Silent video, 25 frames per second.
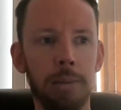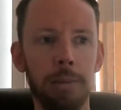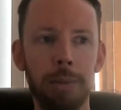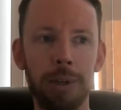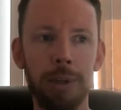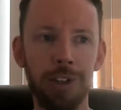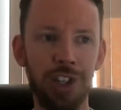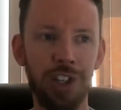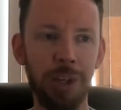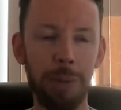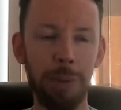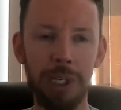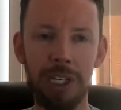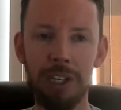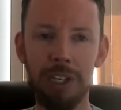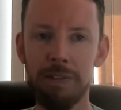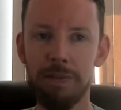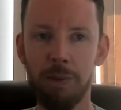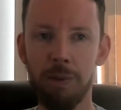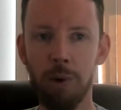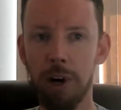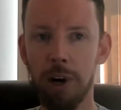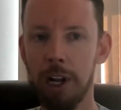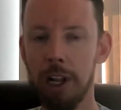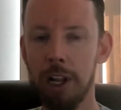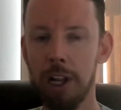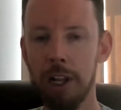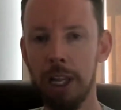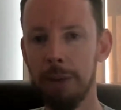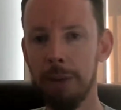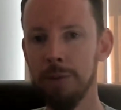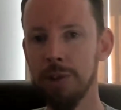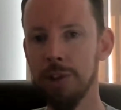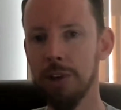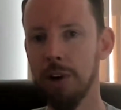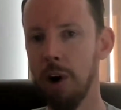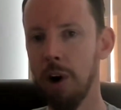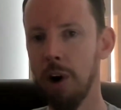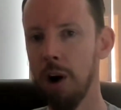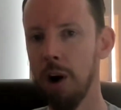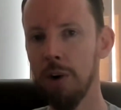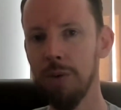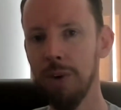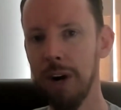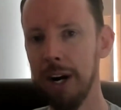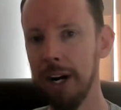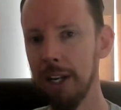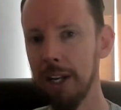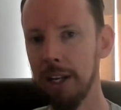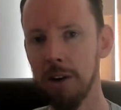But GPT-4 LLMs are
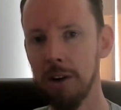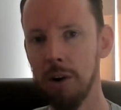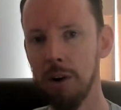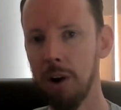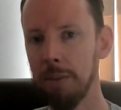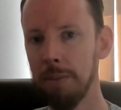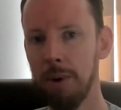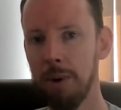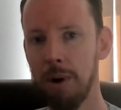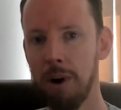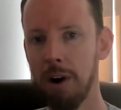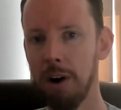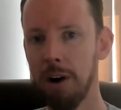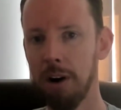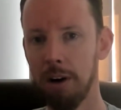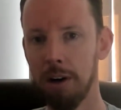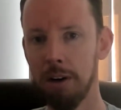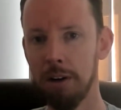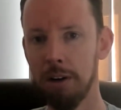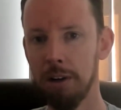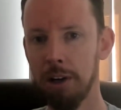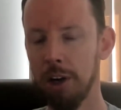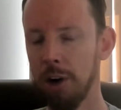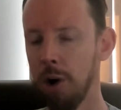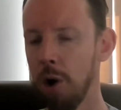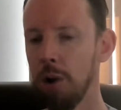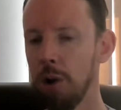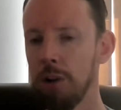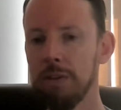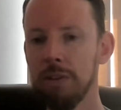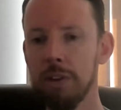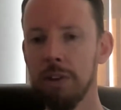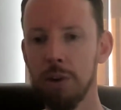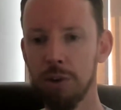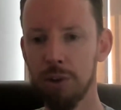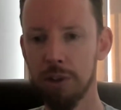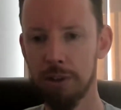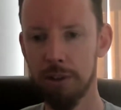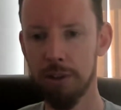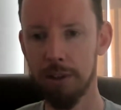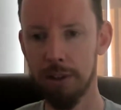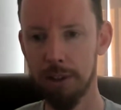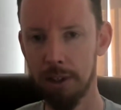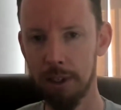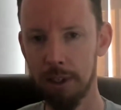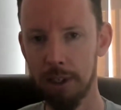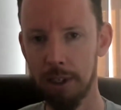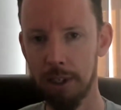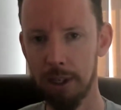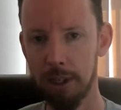already on par in all of those
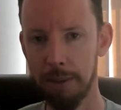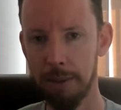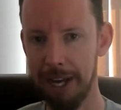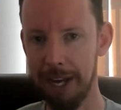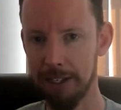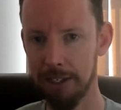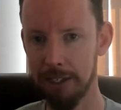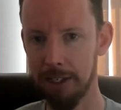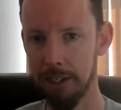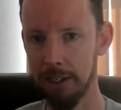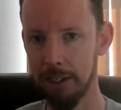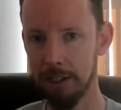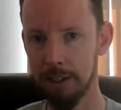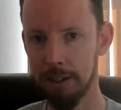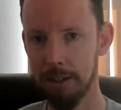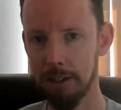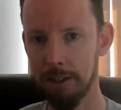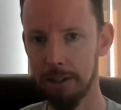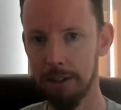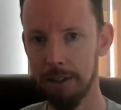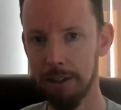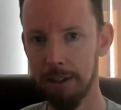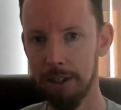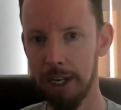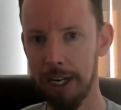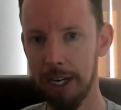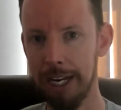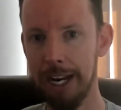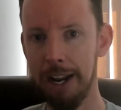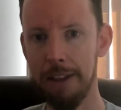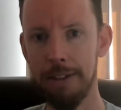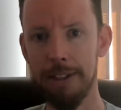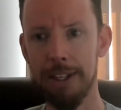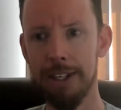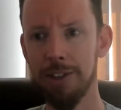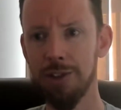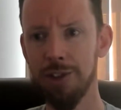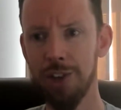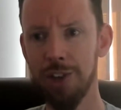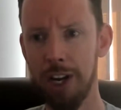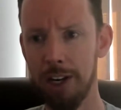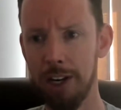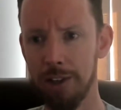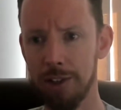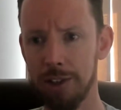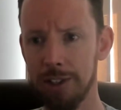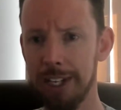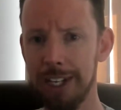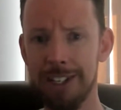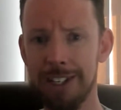capacities, and nothing's
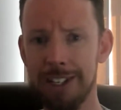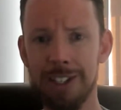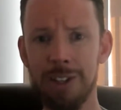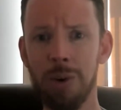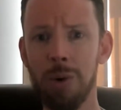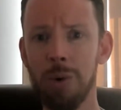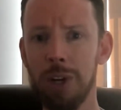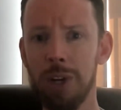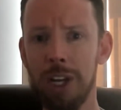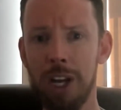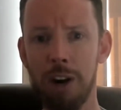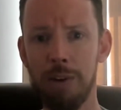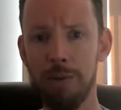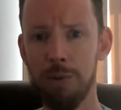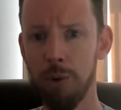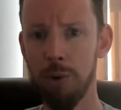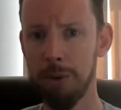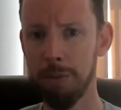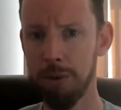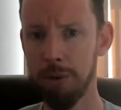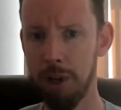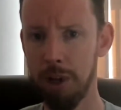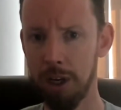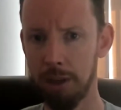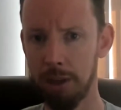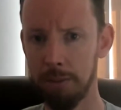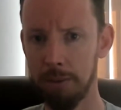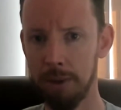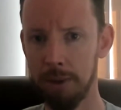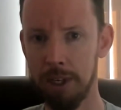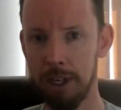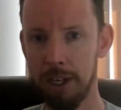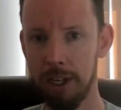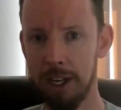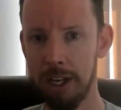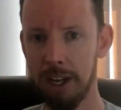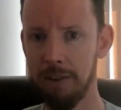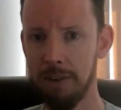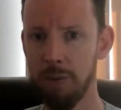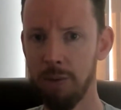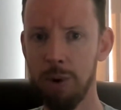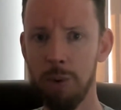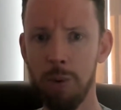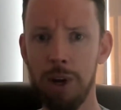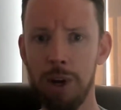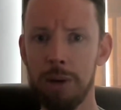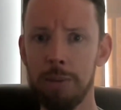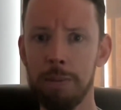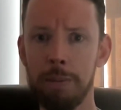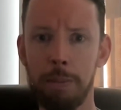changed. They still don't care if you unplug them. If we
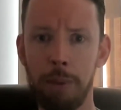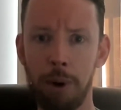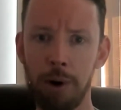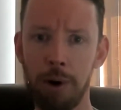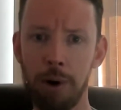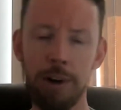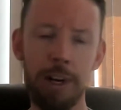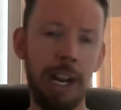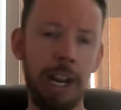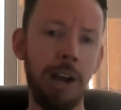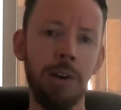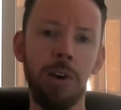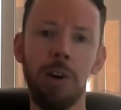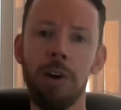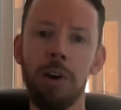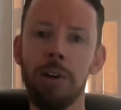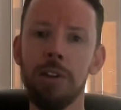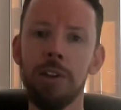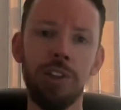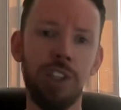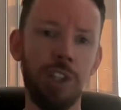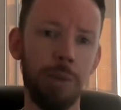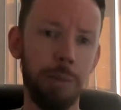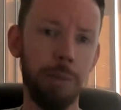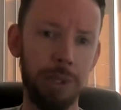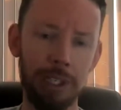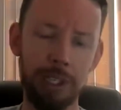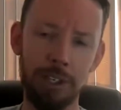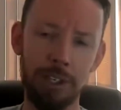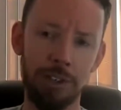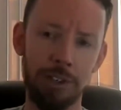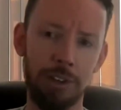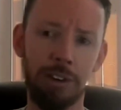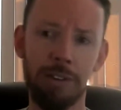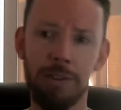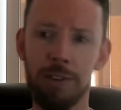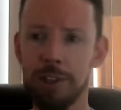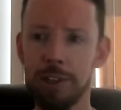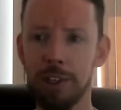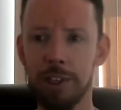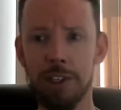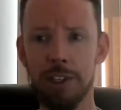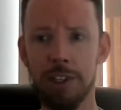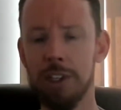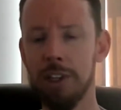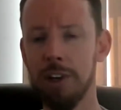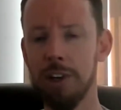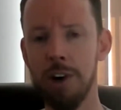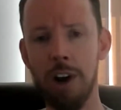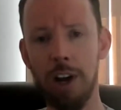went and burned down all the GPT
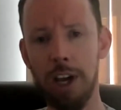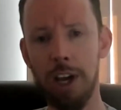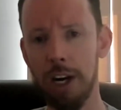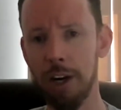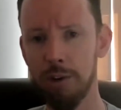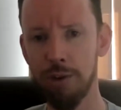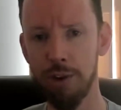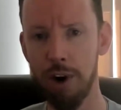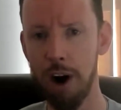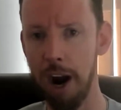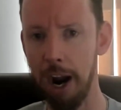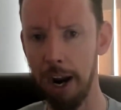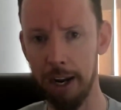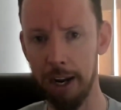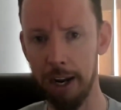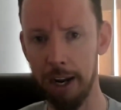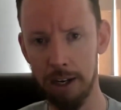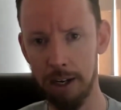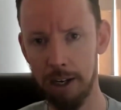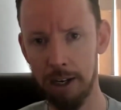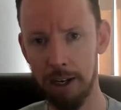servers, they're not going to cry.